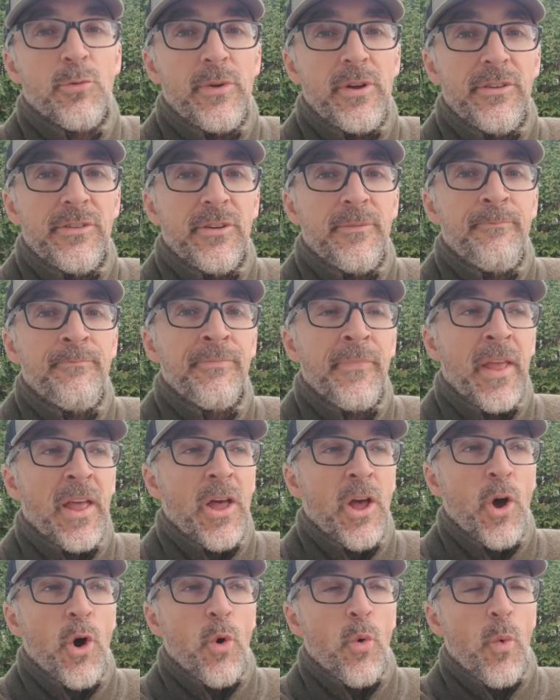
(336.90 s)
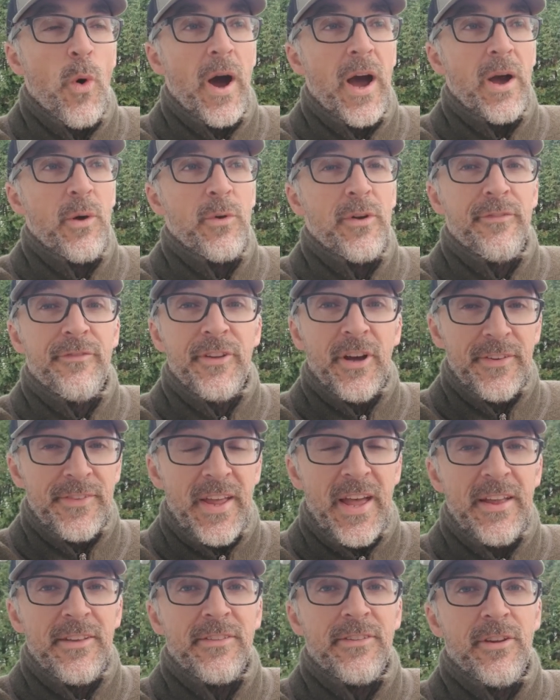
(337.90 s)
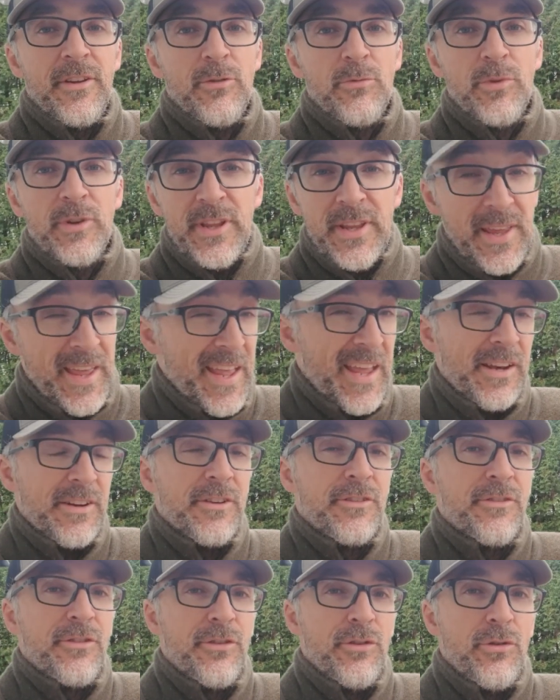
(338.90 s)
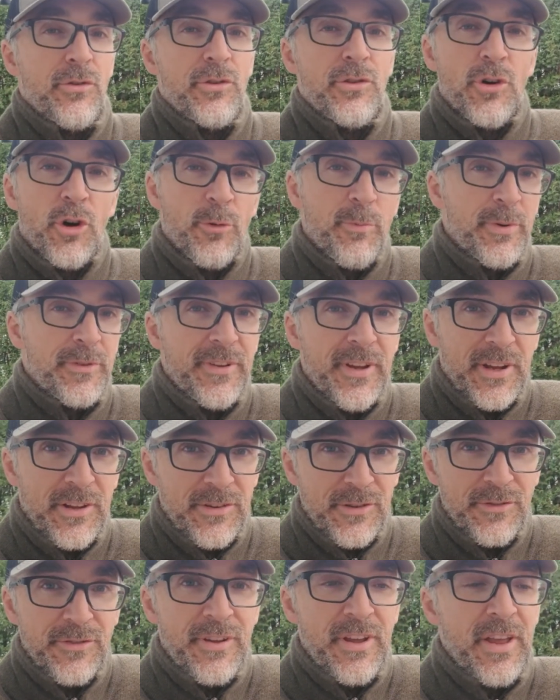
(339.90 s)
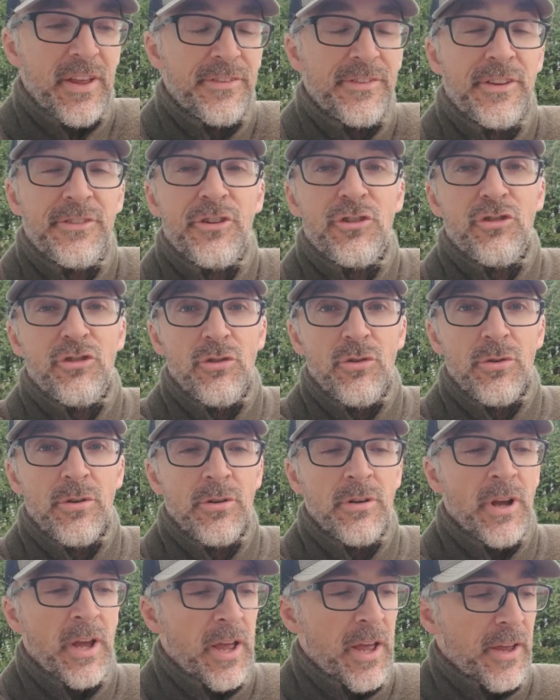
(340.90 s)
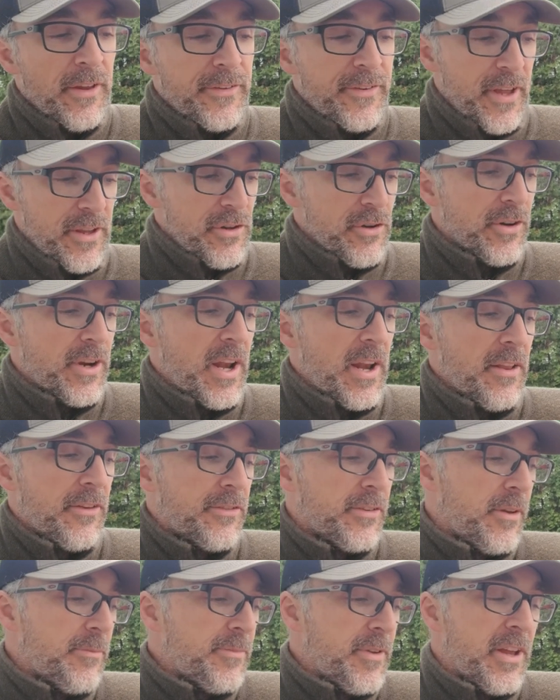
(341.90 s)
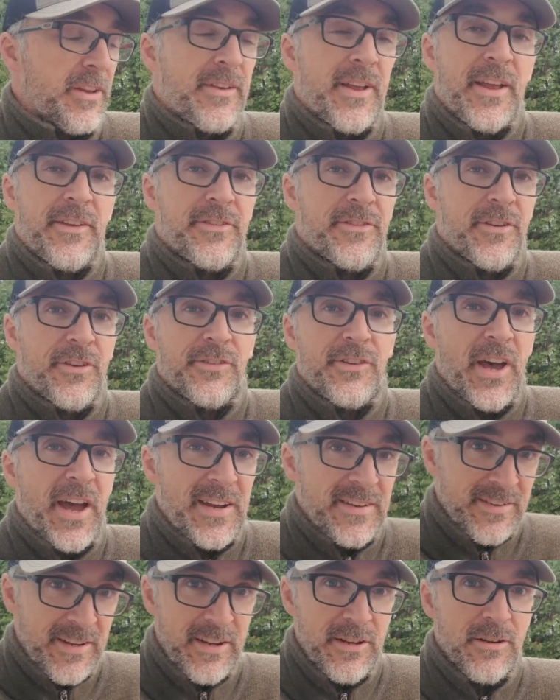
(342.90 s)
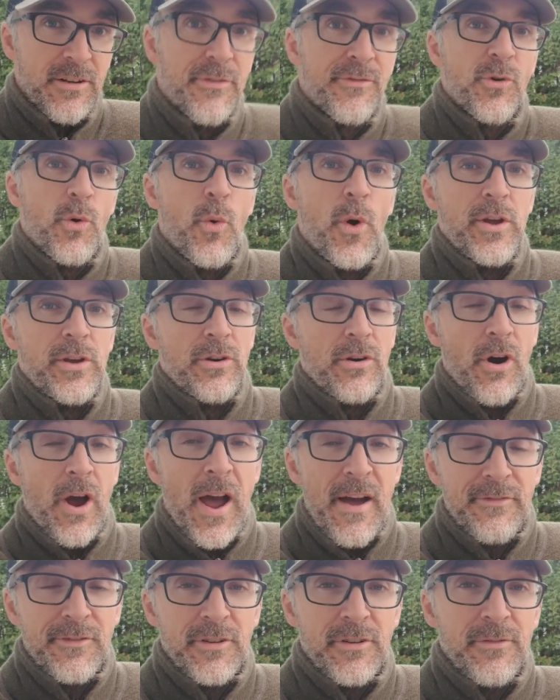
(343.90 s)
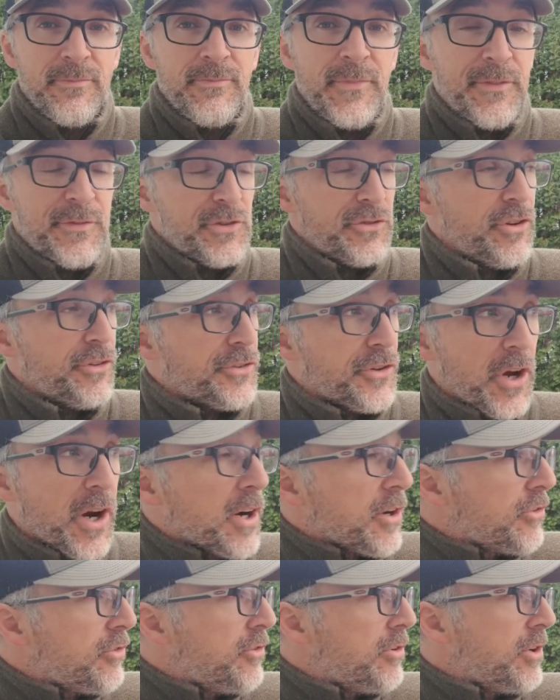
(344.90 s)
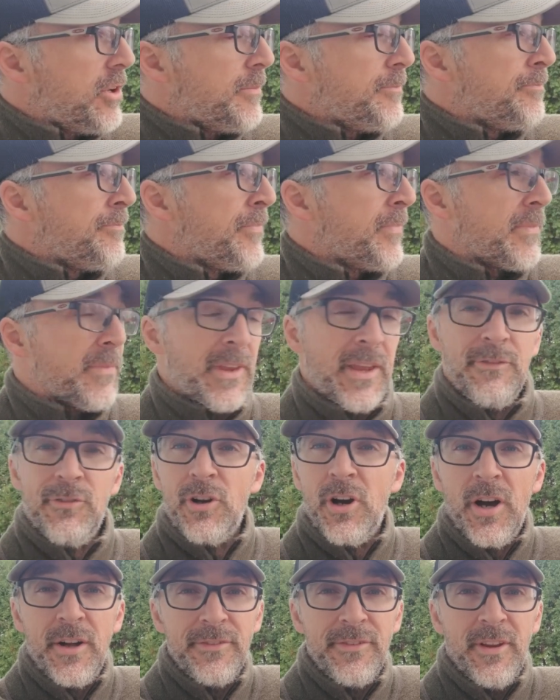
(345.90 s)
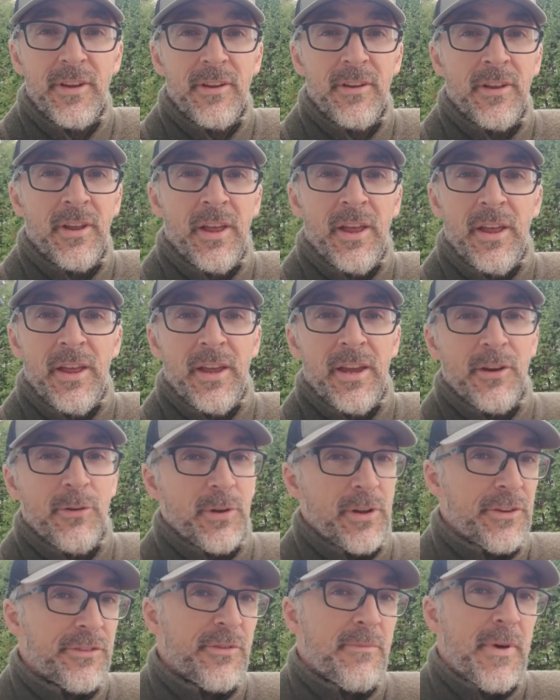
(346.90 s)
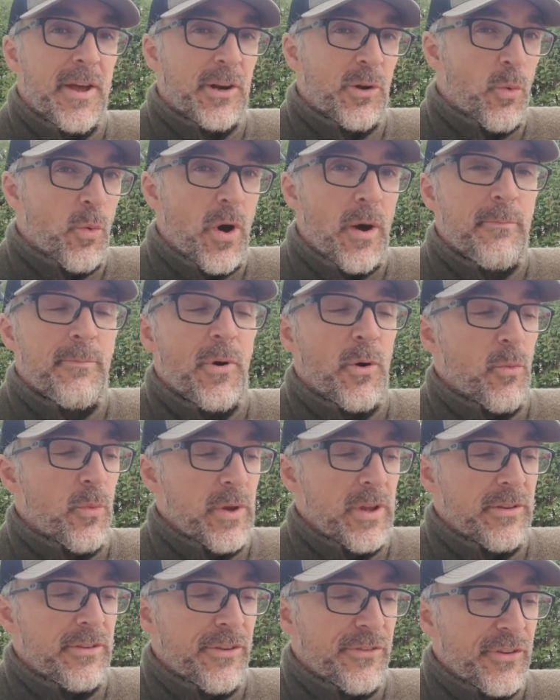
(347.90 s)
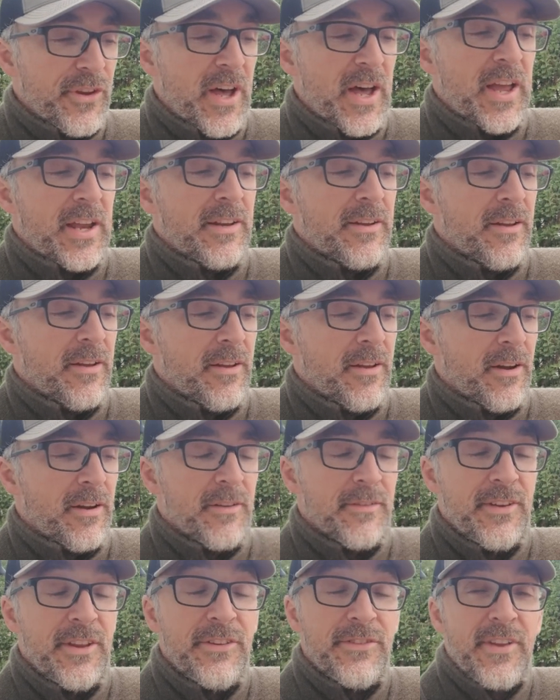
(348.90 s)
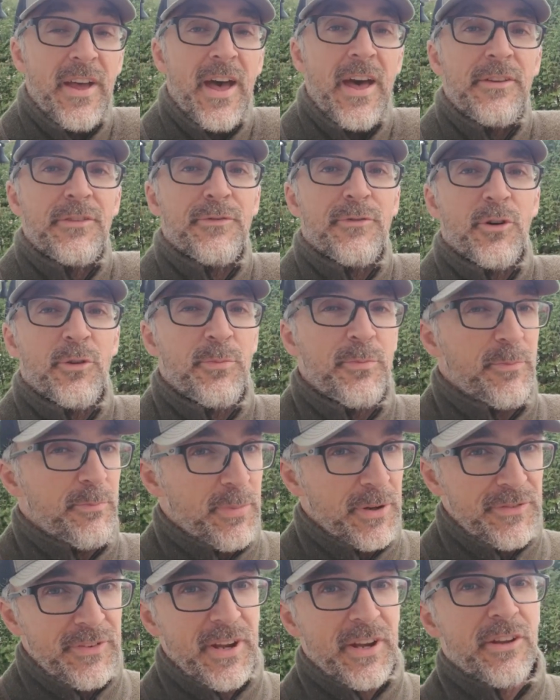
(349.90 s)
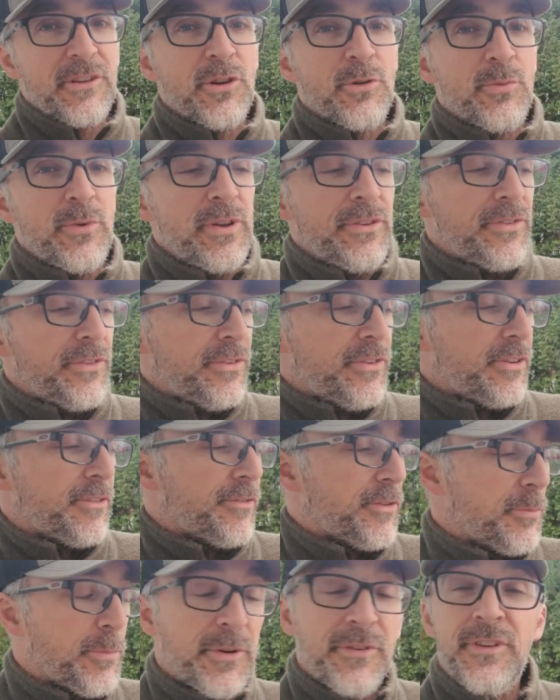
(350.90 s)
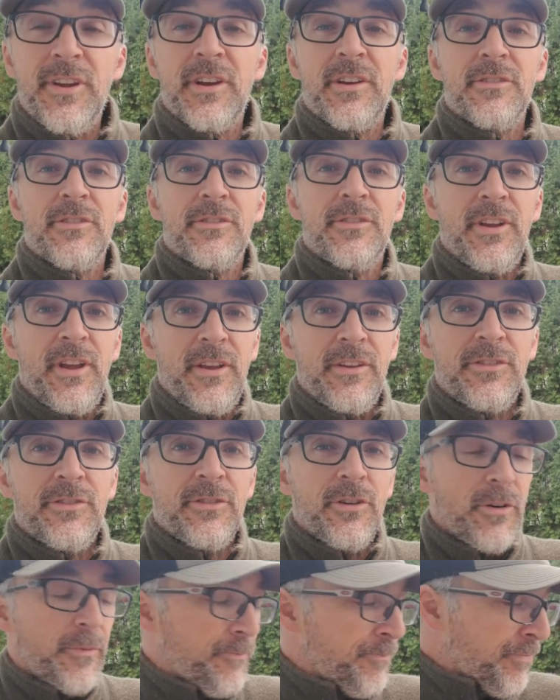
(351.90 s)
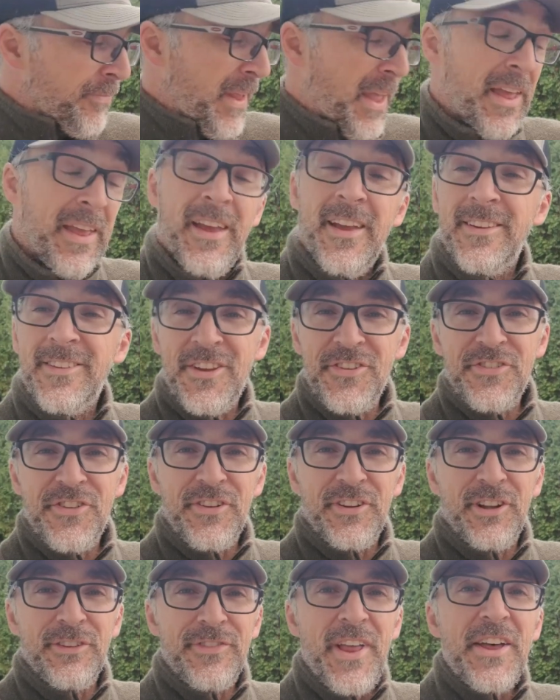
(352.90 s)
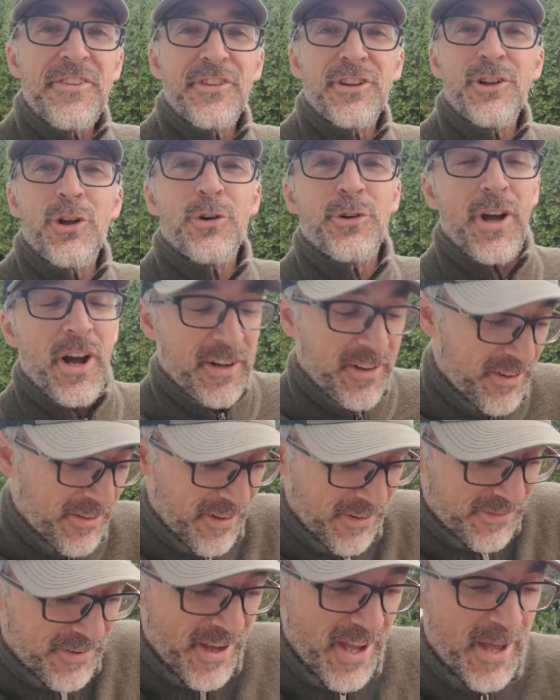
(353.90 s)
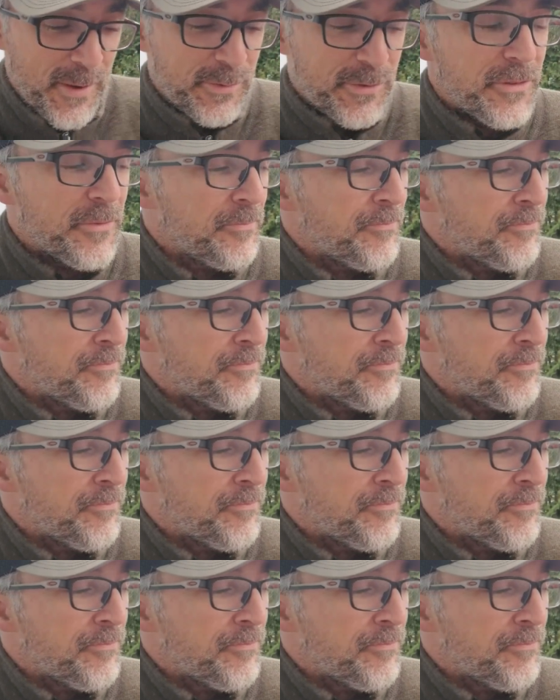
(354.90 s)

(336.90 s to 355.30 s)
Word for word: reason why we've done that to really cater to your particular taste as a shooter so that you're getting something that's just ideal for what you're after. If you're just target shooting, if you're hunting, it really doesn't matter what, but we designed these tabs for particular reasons and for particular tastes. So just the, that's the lowdown on the tabs.